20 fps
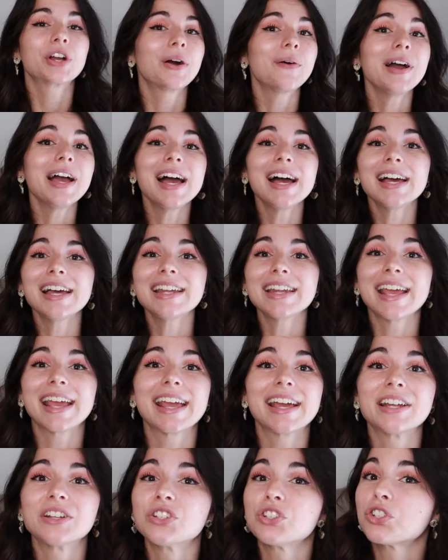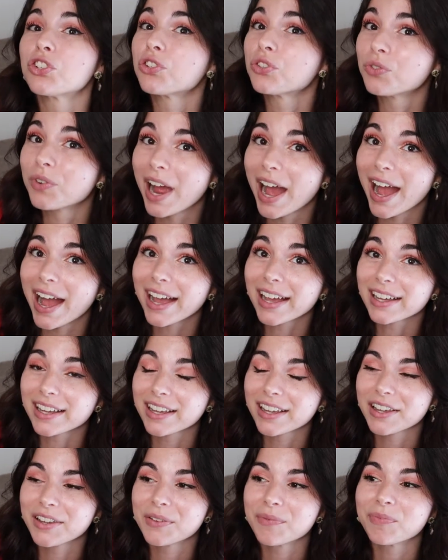Go ahead and track
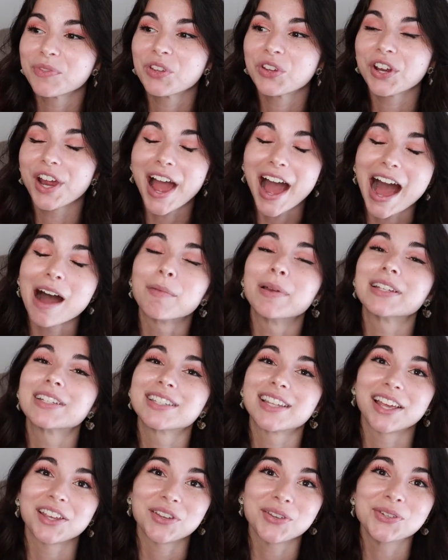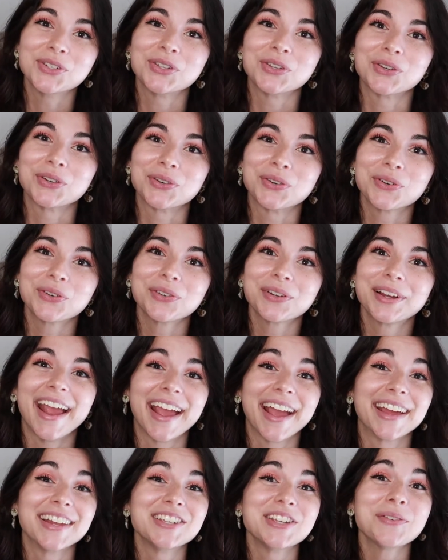your habits that you do,
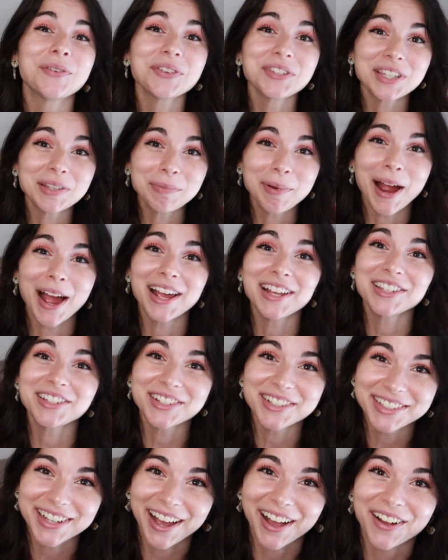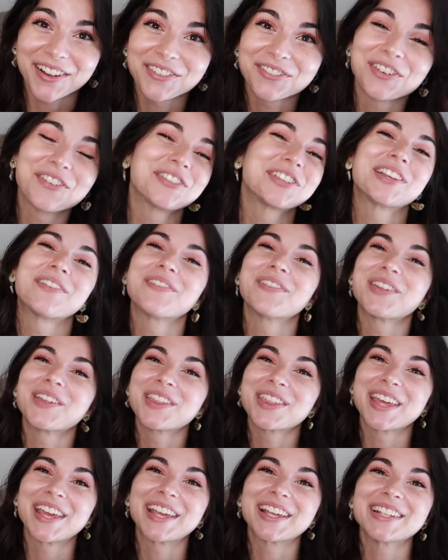and you will surprise yourself with some of the
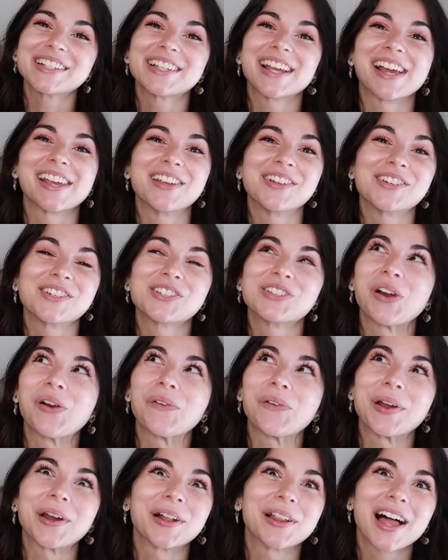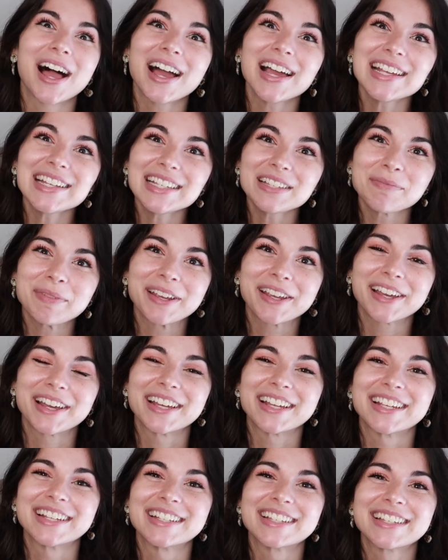things that you just don't realize
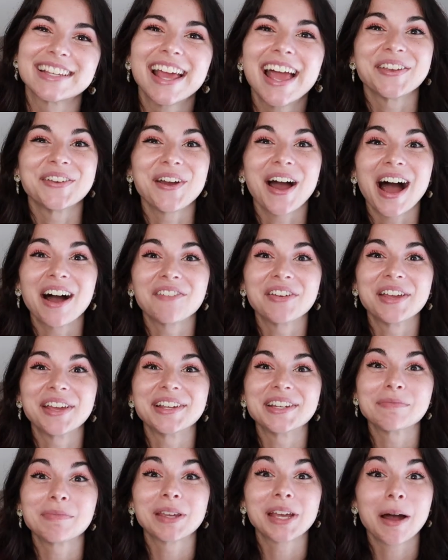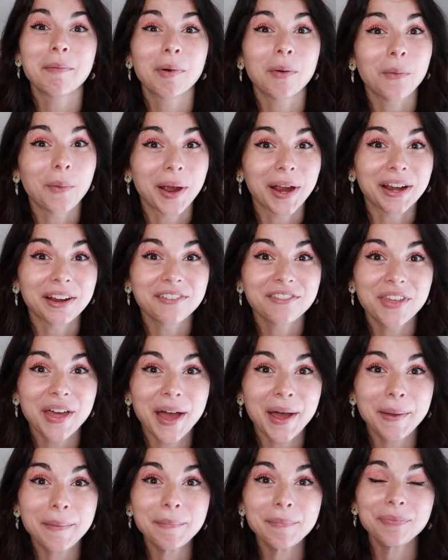because you haven't become aware of
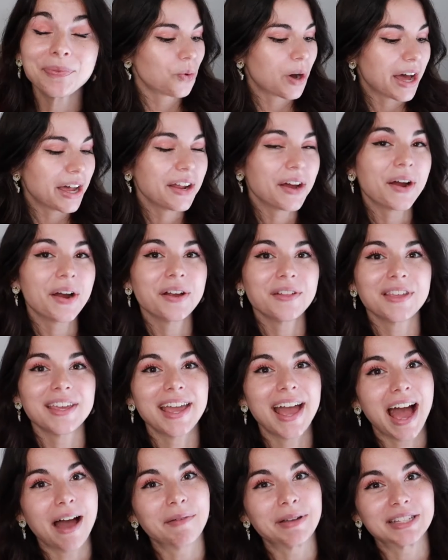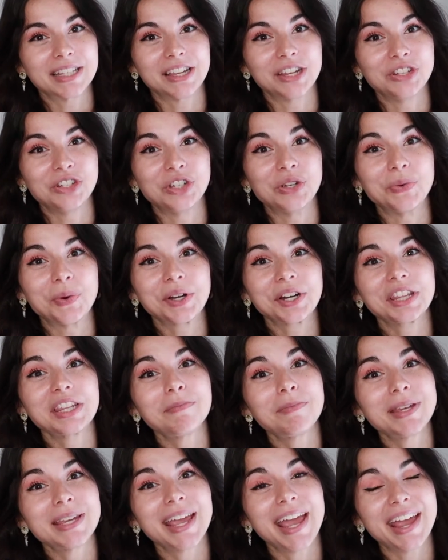them. What are the habits that you do? What are the
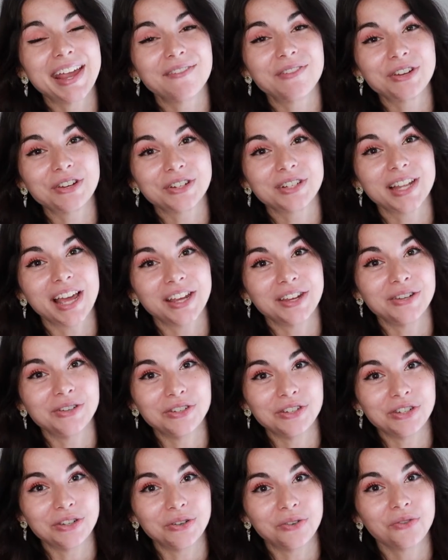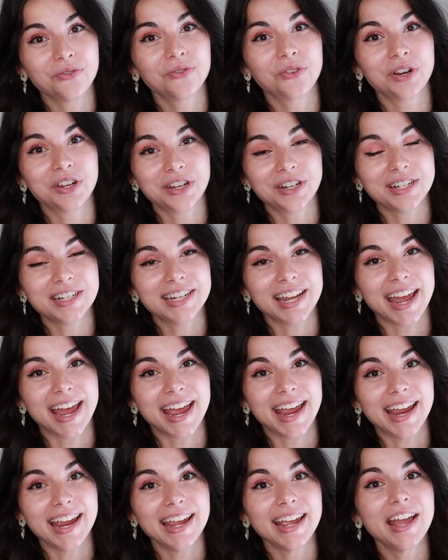behaviors that you do for your
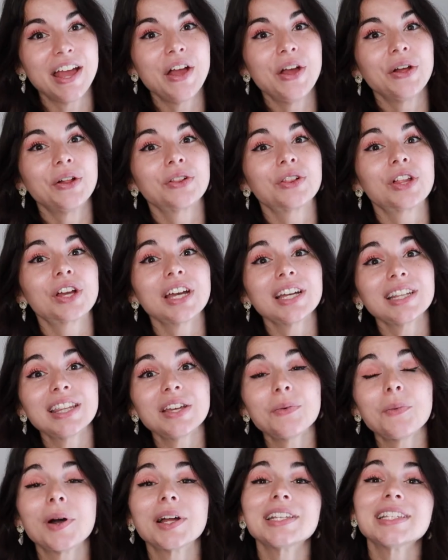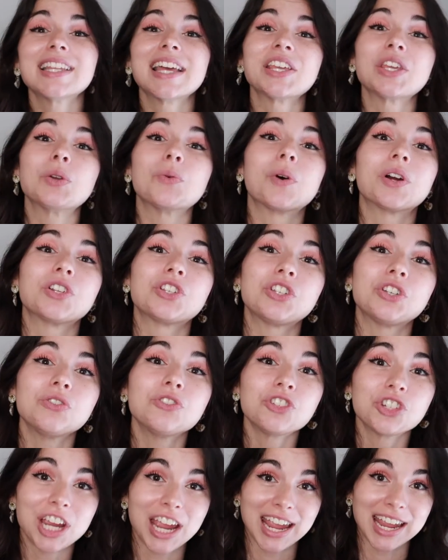day? Look at the ones that you want to
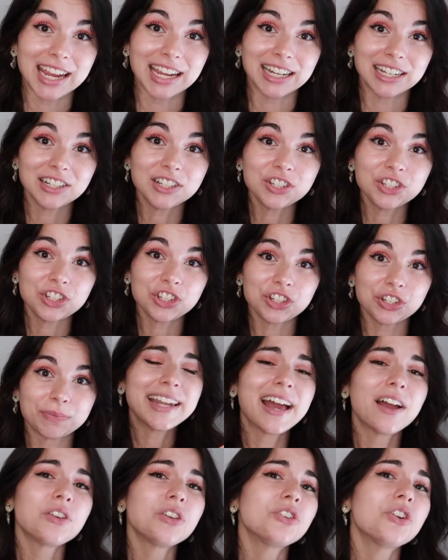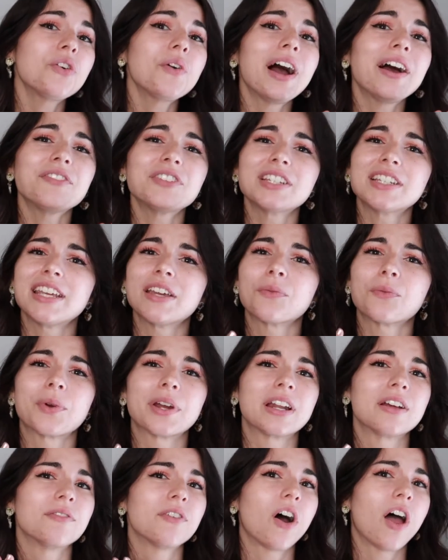change. Now, you don't have to get
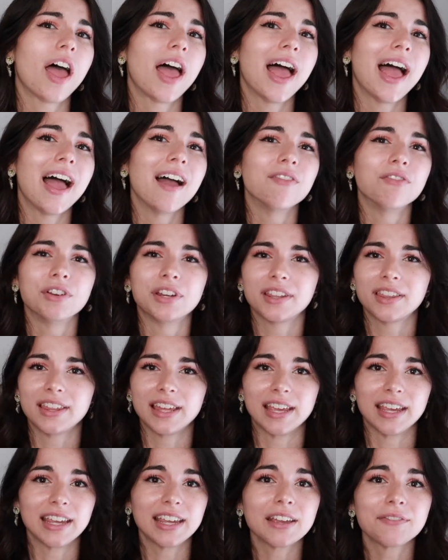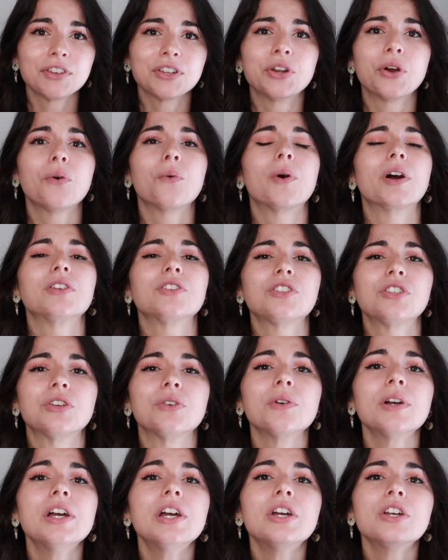rid of everything if you don't want to.
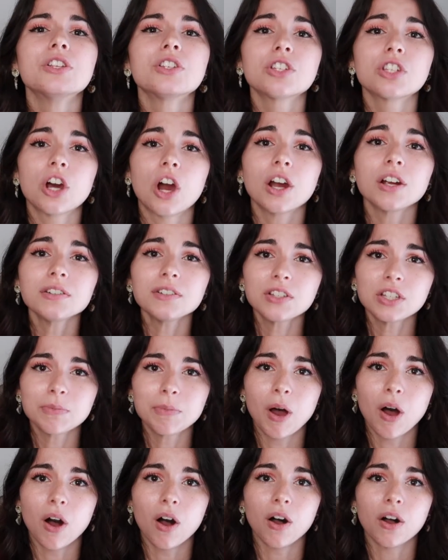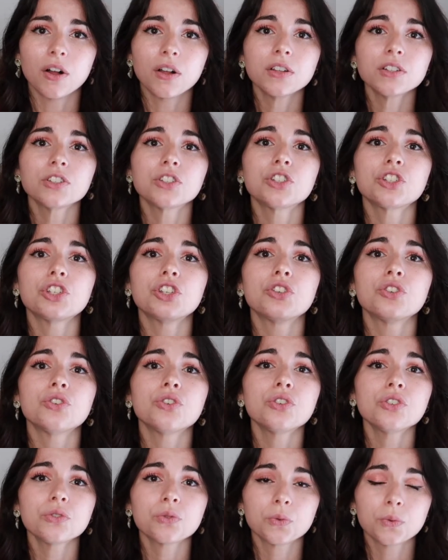Start small,
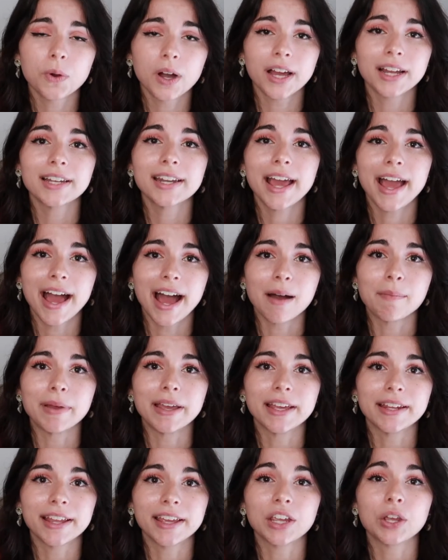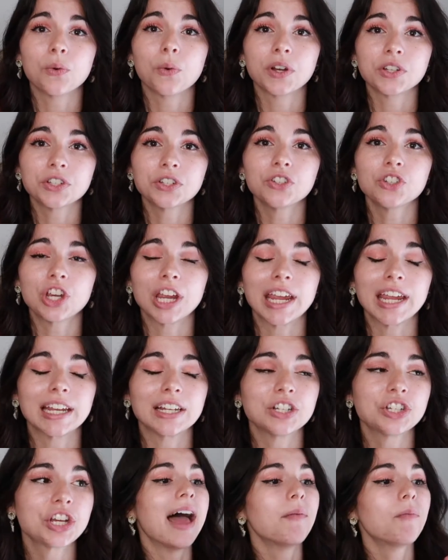choose one habit that you want to
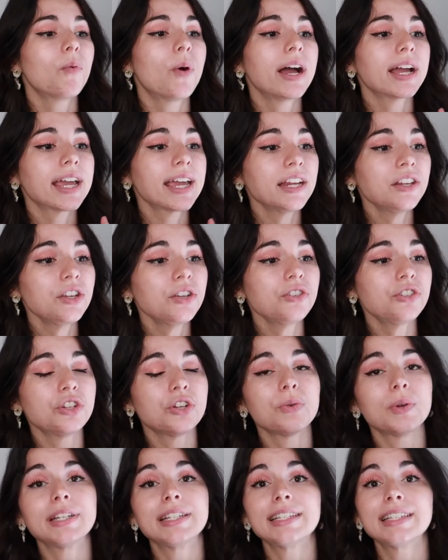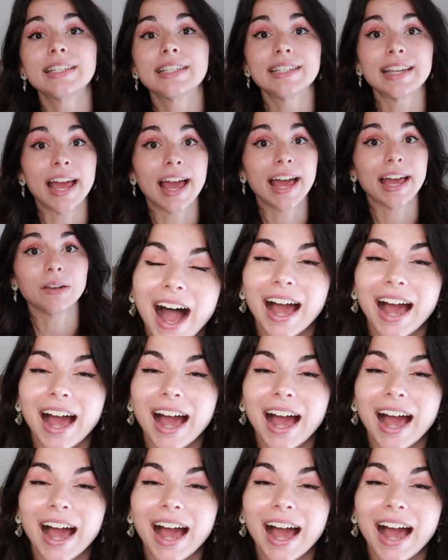change, and what can you do instead?